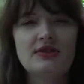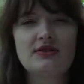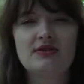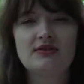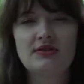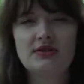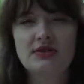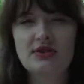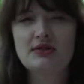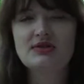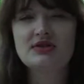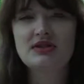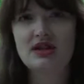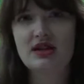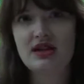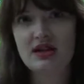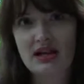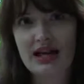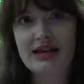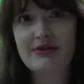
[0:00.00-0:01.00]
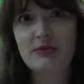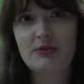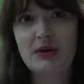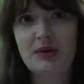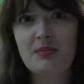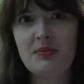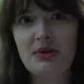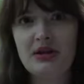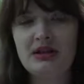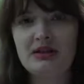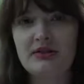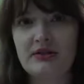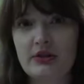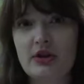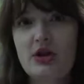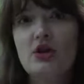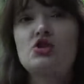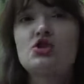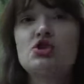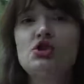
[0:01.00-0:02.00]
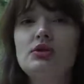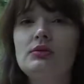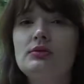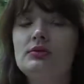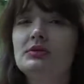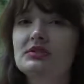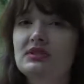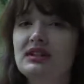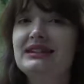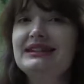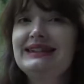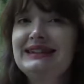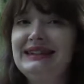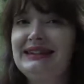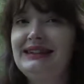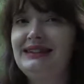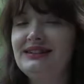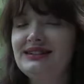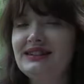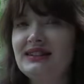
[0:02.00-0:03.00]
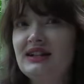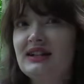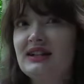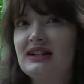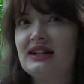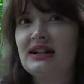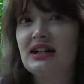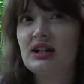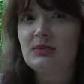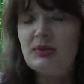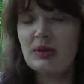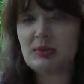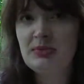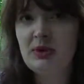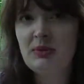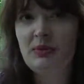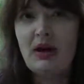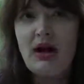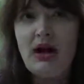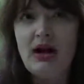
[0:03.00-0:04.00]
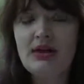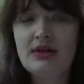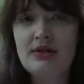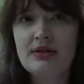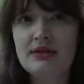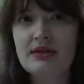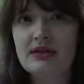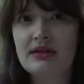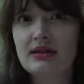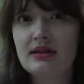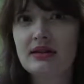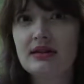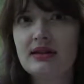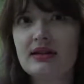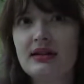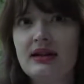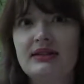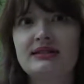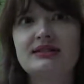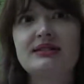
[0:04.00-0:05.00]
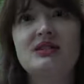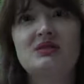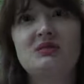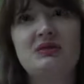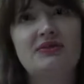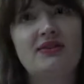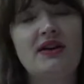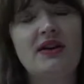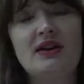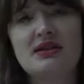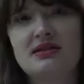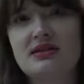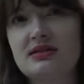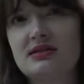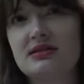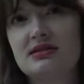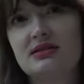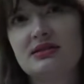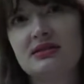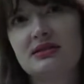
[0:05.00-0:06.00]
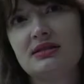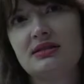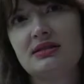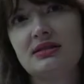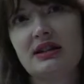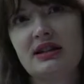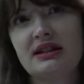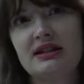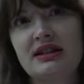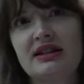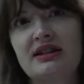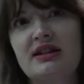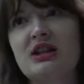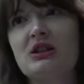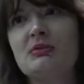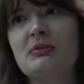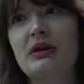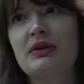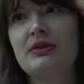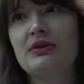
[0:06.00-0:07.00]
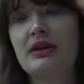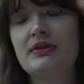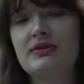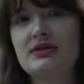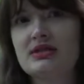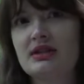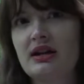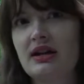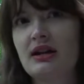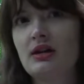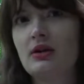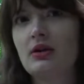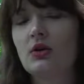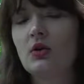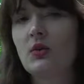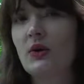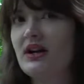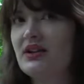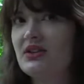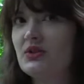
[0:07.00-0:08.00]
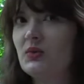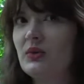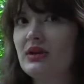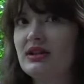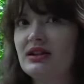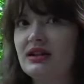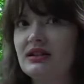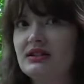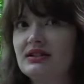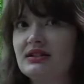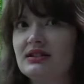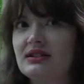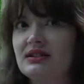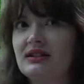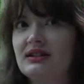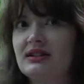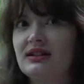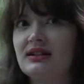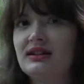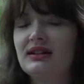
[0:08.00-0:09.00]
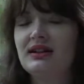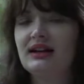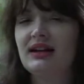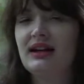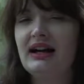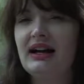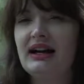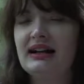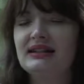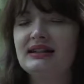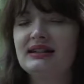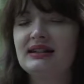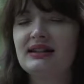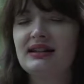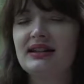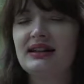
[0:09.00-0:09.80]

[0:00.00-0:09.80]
those that are going to have a bumpy, are going to choose and need a bumpy path. It's going to be fast, and they're going to come out the other side a lot quicker than we did. And